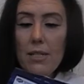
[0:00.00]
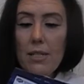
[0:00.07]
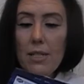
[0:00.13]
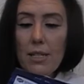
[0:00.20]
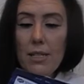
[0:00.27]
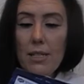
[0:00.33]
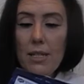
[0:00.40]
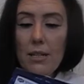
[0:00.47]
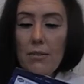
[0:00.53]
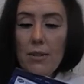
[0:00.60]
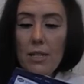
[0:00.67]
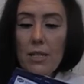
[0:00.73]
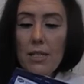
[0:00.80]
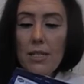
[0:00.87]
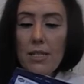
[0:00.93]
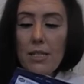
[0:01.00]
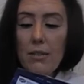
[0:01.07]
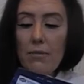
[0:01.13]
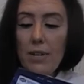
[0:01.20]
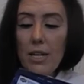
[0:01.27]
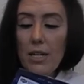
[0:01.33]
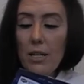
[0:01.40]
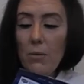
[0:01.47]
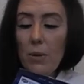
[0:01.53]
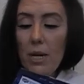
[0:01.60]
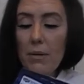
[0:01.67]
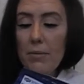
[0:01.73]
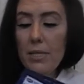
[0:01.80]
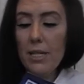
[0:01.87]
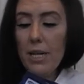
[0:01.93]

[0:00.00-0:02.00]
Scentiva disinfecting wipes.